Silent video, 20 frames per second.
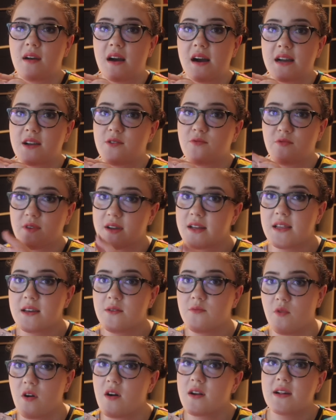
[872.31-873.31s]
I really
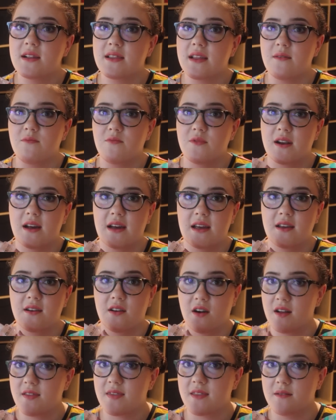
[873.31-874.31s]
wanted them when I
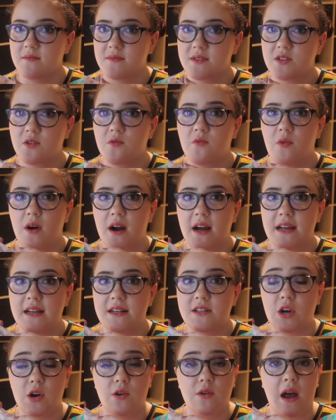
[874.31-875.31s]
got them, so why
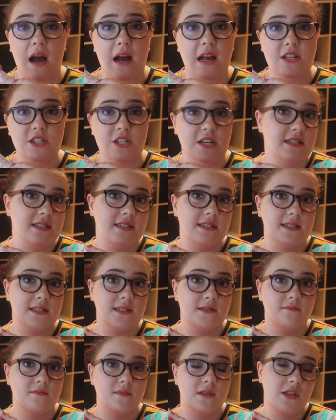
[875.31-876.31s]
don't I
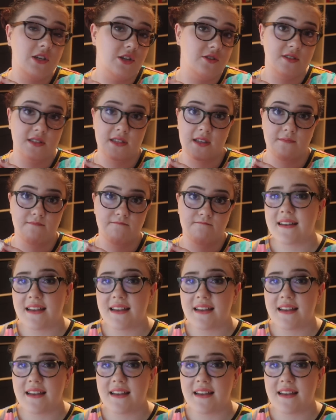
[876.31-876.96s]
just use them?